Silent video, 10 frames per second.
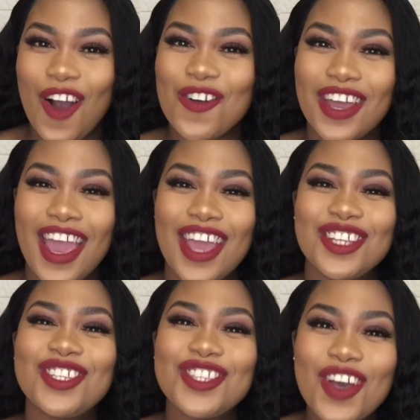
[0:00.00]

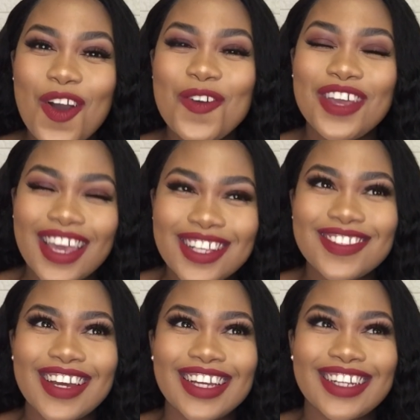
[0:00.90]
Okay, so
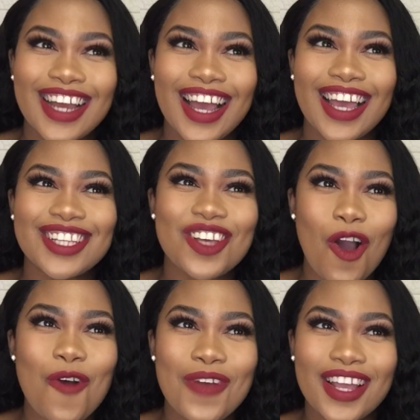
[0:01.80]
guess what, guys?
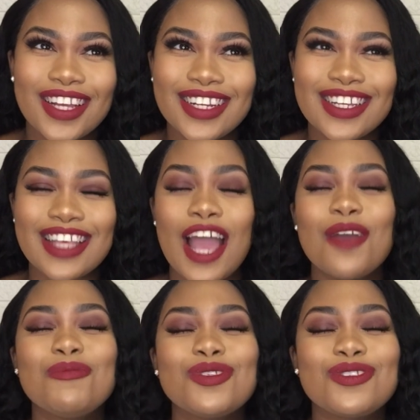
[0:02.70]
Oh my goodness, I
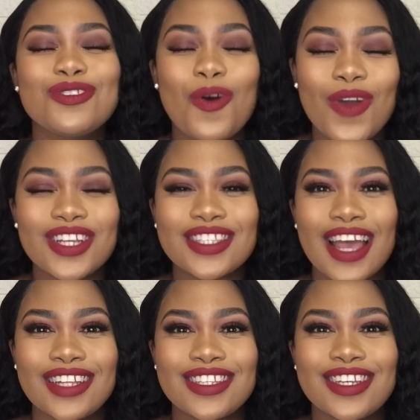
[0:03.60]
am so
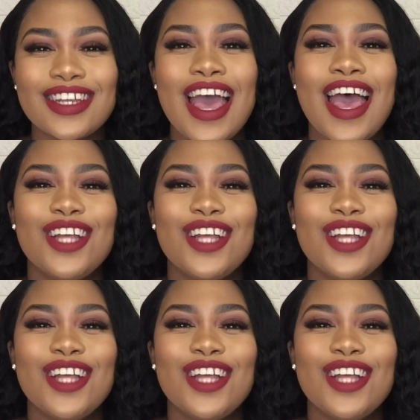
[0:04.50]
excited.